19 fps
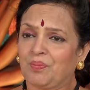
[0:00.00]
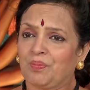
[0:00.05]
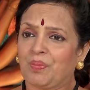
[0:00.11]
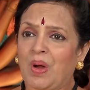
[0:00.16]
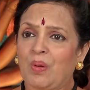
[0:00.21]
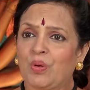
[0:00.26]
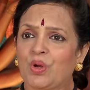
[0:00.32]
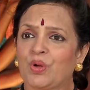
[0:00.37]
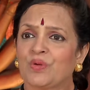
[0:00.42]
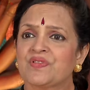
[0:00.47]

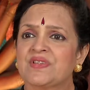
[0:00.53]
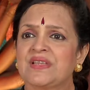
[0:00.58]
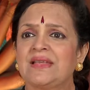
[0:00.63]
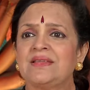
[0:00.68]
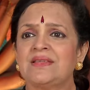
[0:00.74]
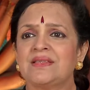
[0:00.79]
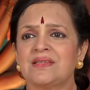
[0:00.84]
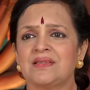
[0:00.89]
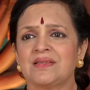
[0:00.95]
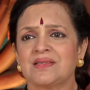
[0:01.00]
power of
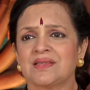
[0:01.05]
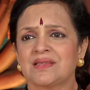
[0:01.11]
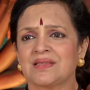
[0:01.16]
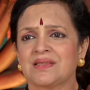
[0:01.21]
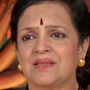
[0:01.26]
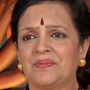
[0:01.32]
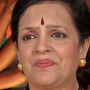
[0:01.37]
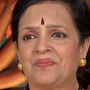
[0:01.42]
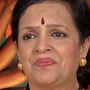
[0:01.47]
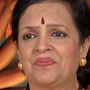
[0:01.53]

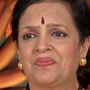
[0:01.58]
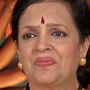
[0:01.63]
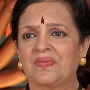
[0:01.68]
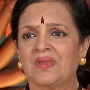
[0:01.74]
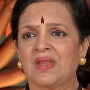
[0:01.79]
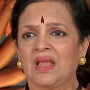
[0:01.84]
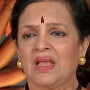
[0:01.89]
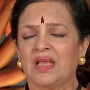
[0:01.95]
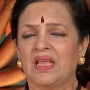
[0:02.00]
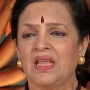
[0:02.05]
senses.
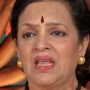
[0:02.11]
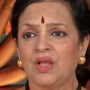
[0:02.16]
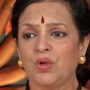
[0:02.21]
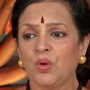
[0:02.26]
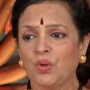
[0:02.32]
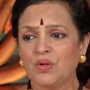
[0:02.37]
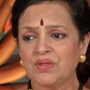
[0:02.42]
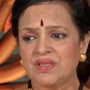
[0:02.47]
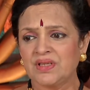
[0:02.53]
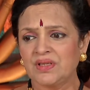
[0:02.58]
He
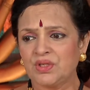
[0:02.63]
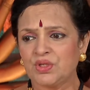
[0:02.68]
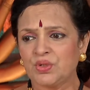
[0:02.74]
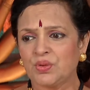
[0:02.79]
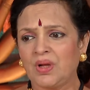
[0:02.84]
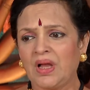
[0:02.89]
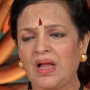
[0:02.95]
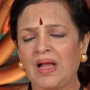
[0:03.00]
goes into a